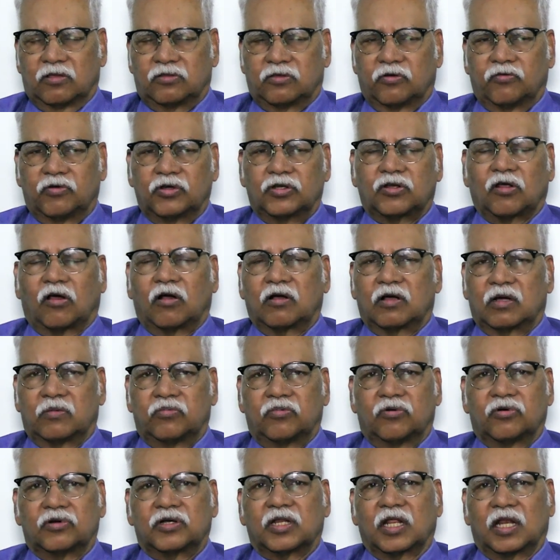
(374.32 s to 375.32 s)
So we talk
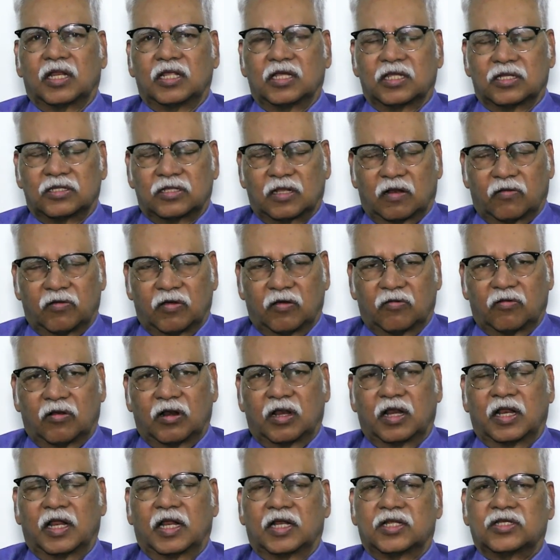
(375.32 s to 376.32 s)
about 10-year survival
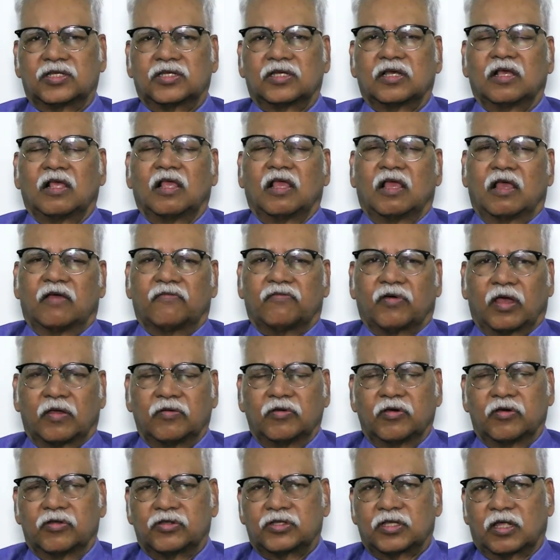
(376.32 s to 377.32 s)
rates,
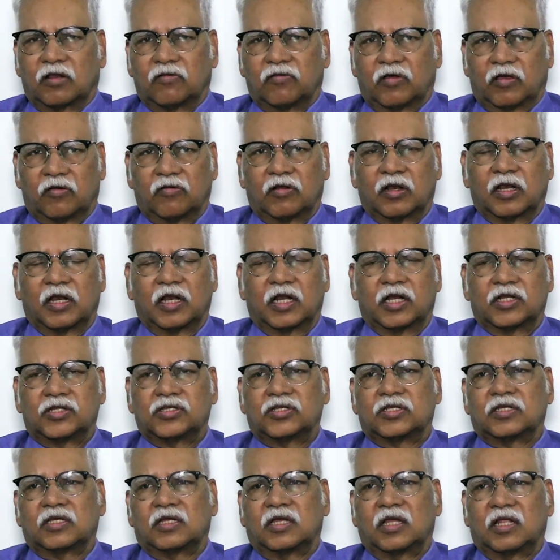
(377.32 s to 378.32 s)
5-year survival
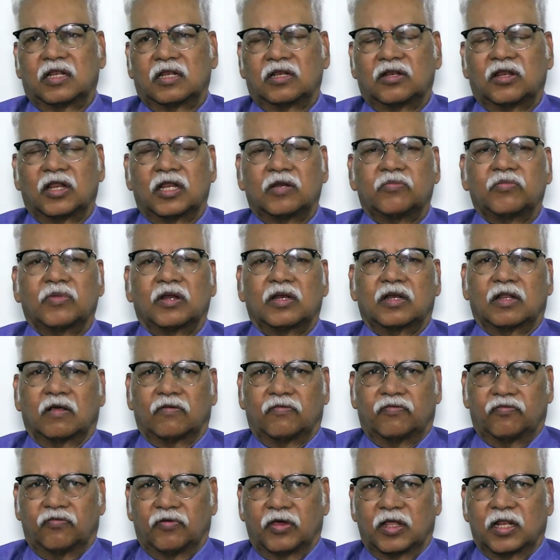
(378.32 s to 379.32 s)
rates in treatment
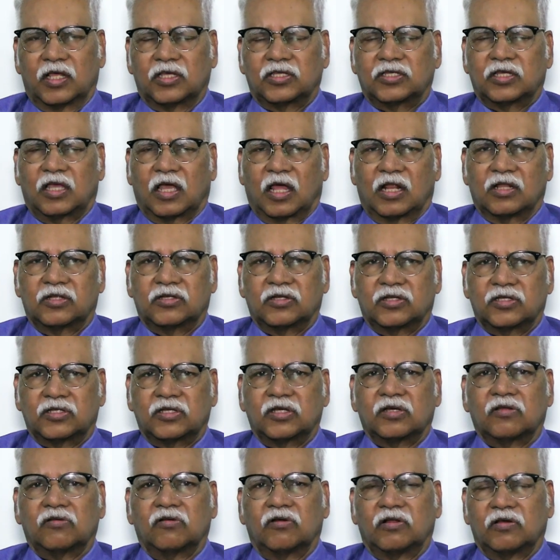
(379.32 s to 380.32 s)
of various cancers,
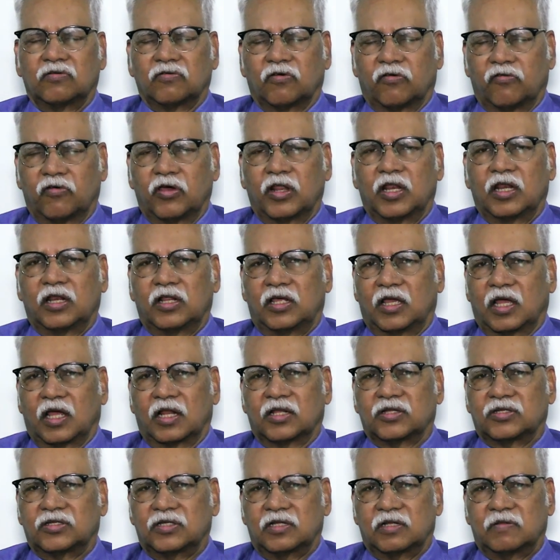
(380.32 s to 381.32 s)
including ovarian
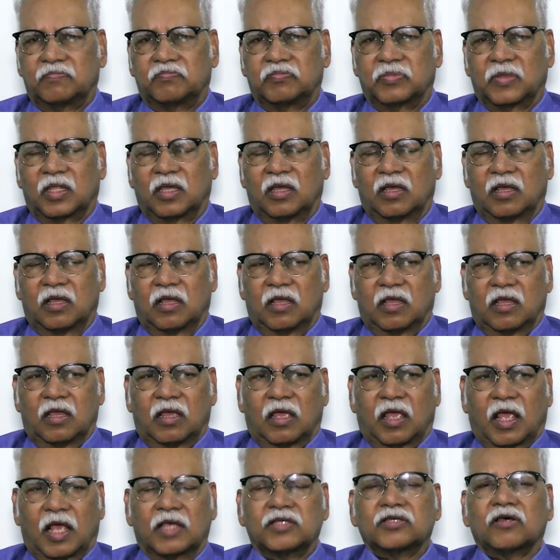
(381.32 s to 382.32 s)
cancer.
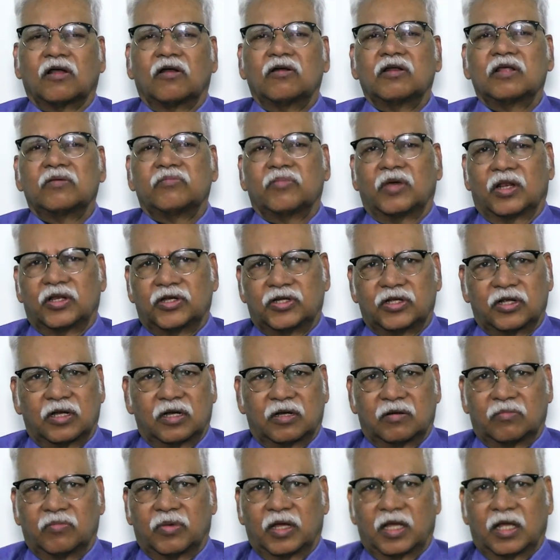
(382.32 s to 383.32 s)
As already
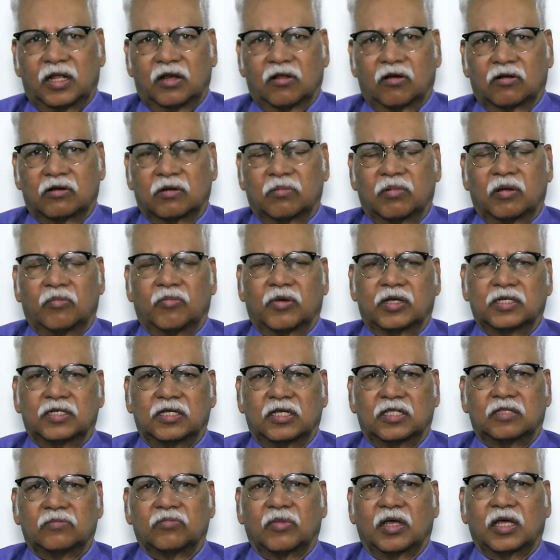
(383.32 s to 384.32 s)
mentioned by Dr.
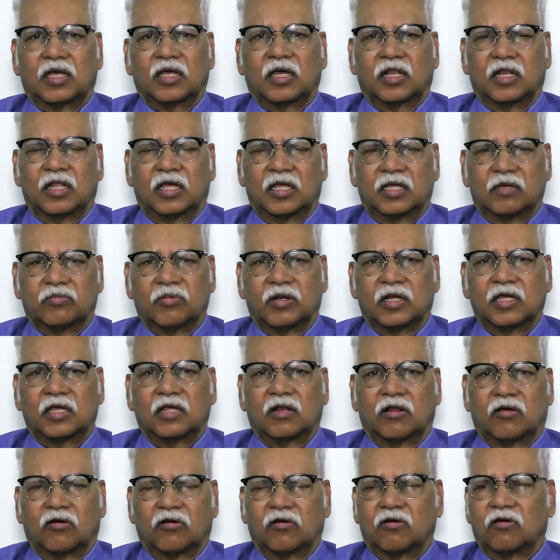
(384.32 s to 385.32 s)
Ramajit, my colleague,
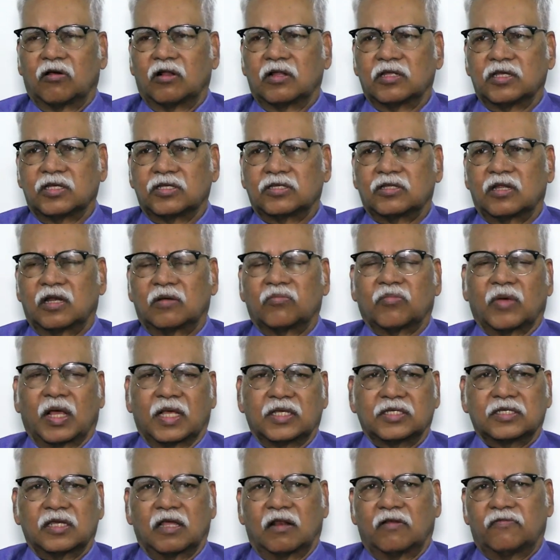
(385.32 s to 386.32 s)
medical oncologist, and
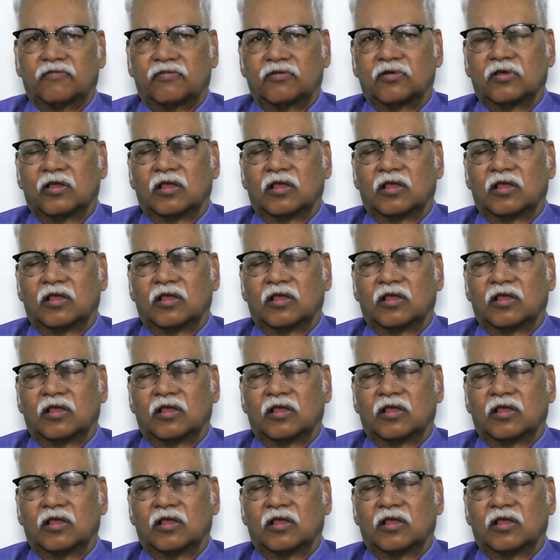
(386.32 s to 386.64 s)
myself,